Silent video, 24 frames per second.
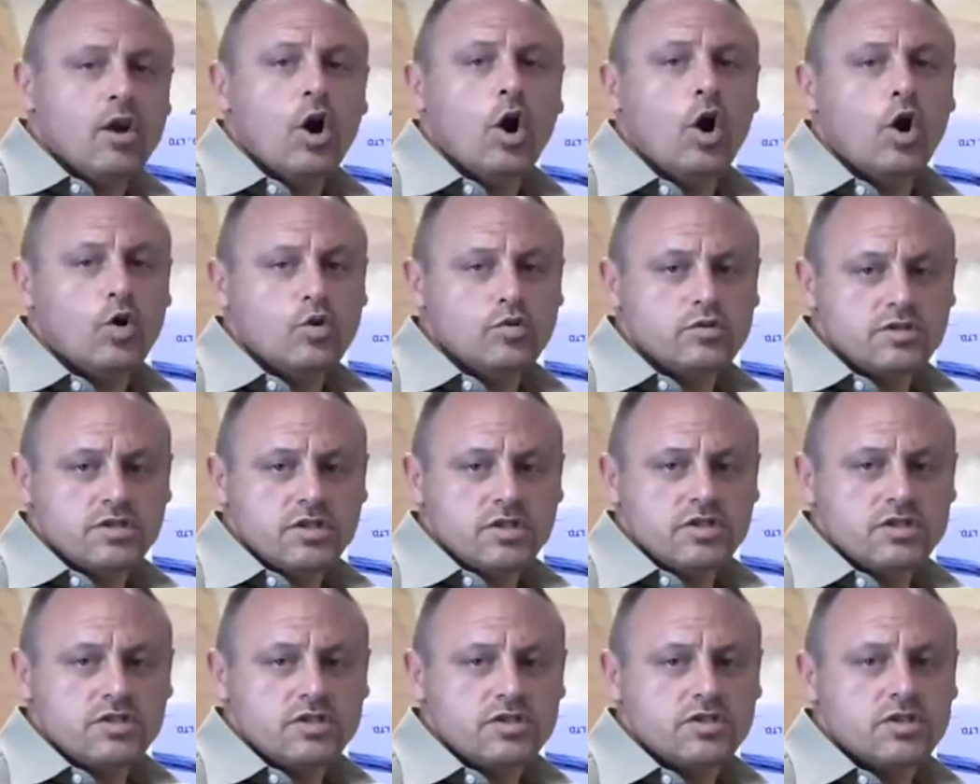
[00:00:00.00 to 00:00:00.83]

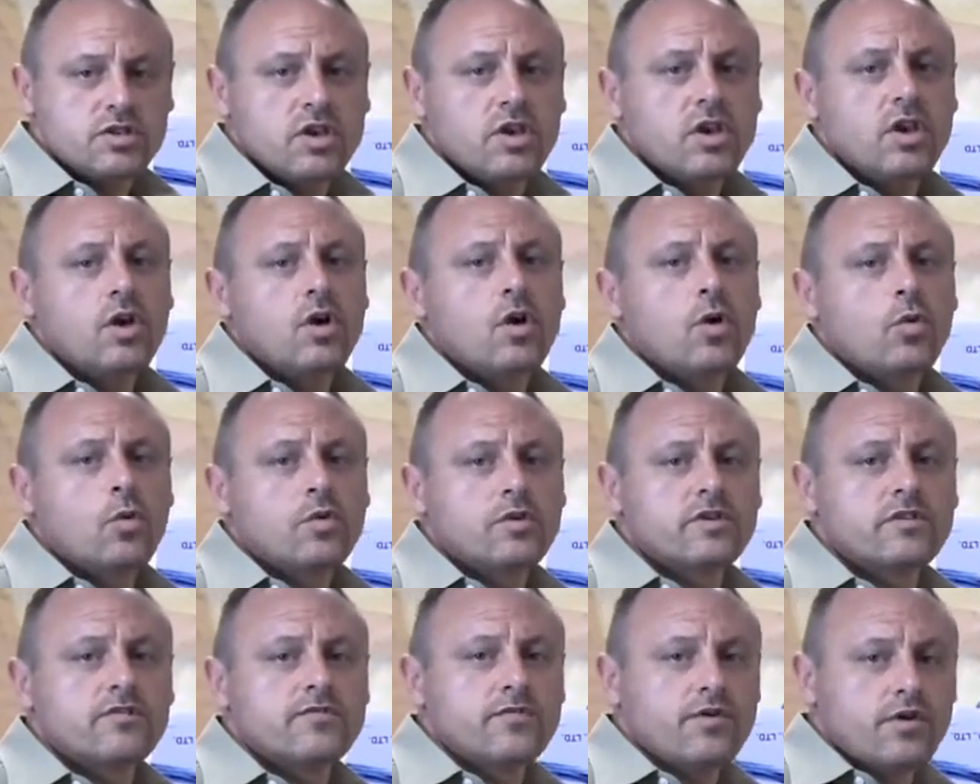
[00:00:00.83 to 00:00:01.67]
hoses
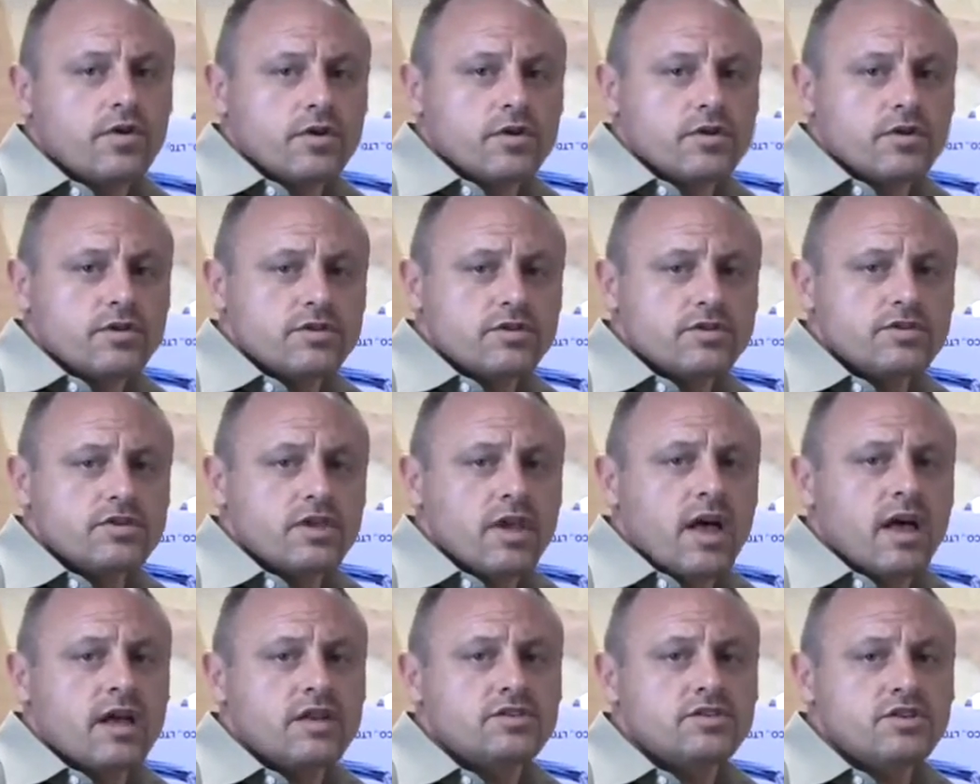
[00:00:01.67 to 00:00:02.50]
or diverters
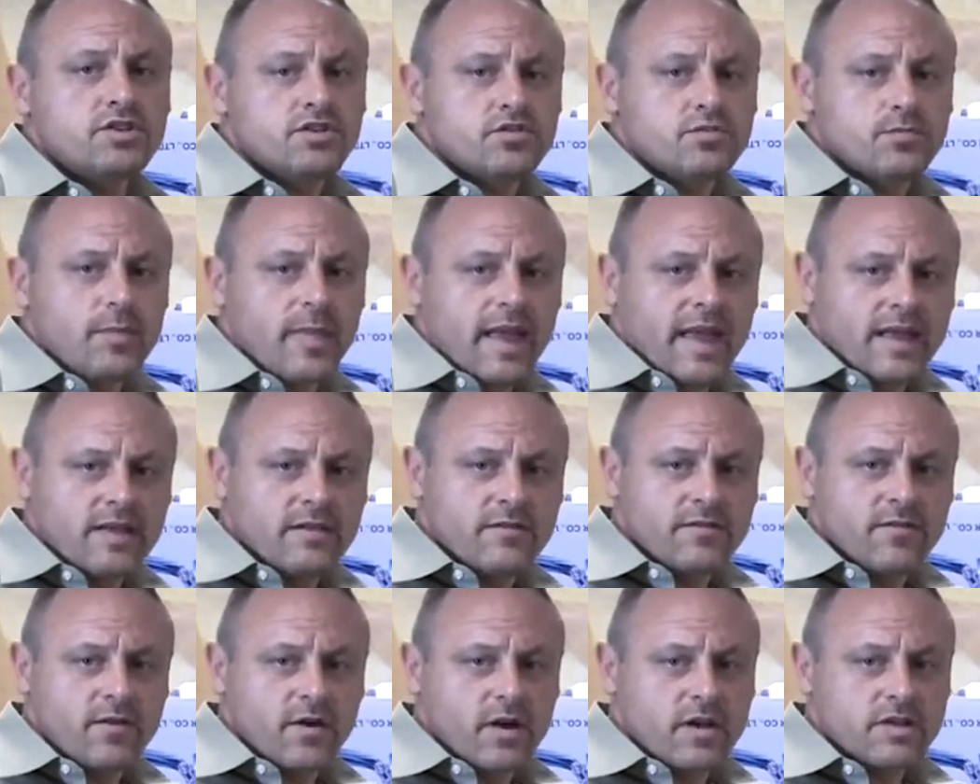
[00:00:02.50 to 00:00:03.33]
onto your
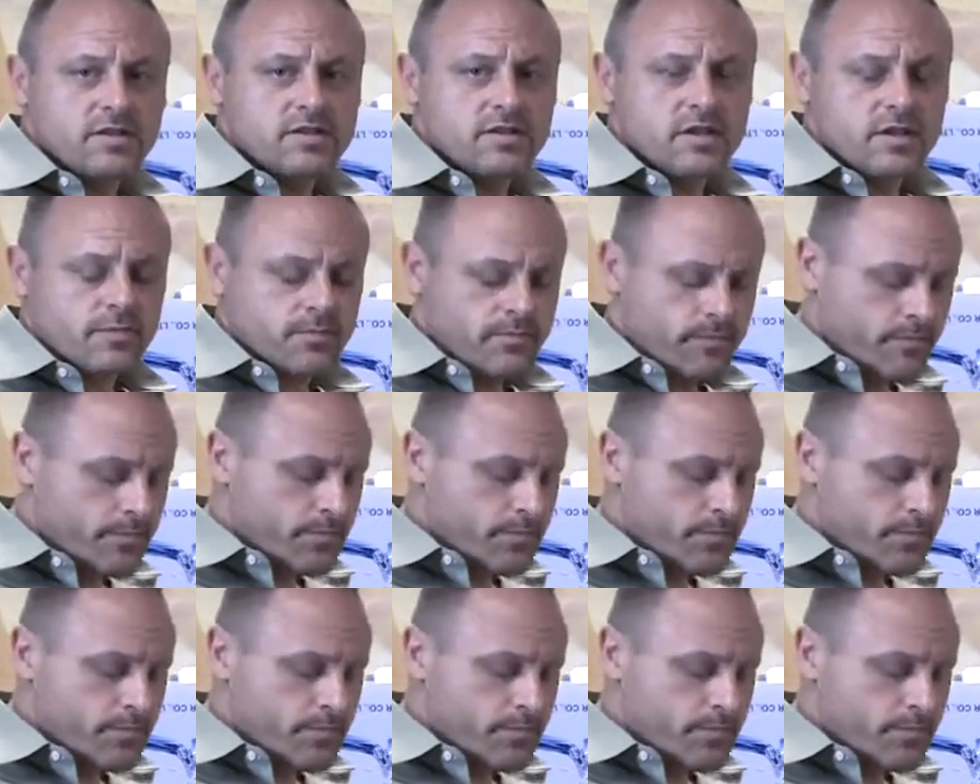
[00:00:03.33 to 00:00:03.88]
main faucet.